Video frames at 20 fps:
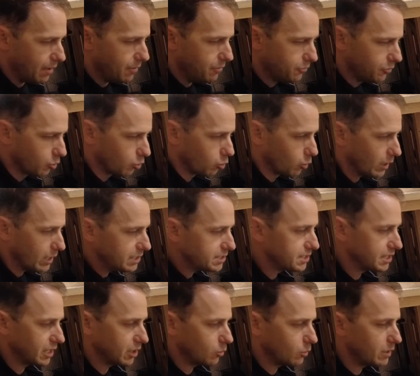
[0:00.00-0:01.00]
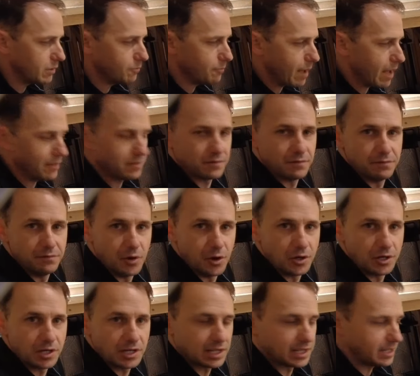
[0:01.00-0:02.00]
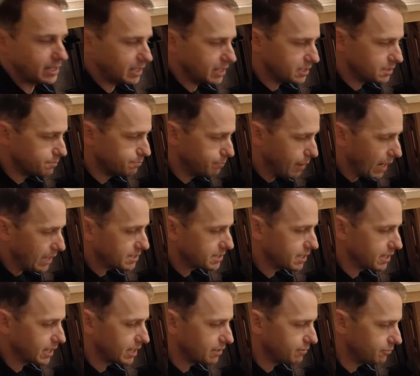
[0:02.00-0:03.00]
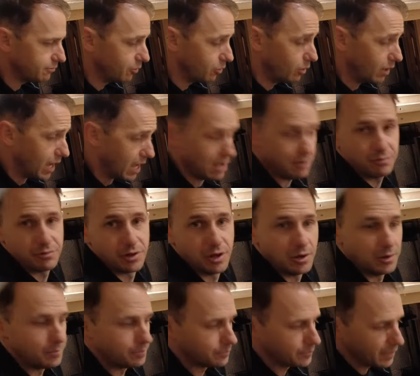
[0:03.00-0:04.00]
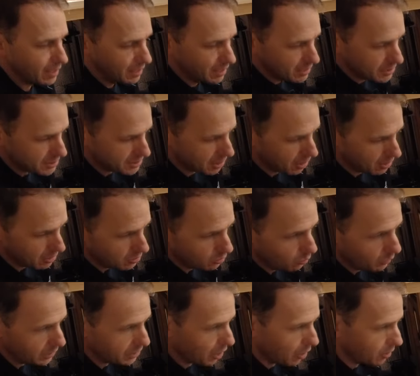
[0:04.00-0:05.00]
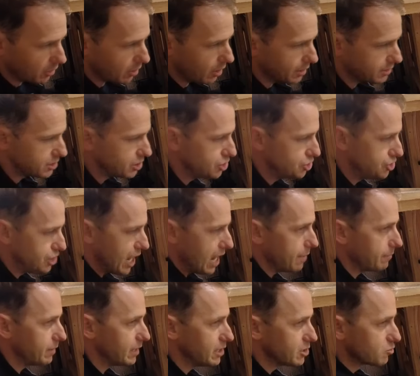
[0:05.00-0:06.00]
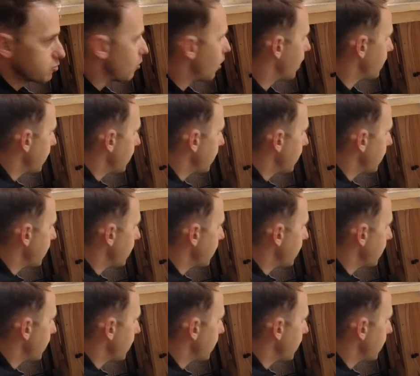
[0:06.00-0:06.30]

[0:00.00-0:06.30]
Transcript: The reasoning we mount them vertically is basically for airflow. So we don't like to jam these right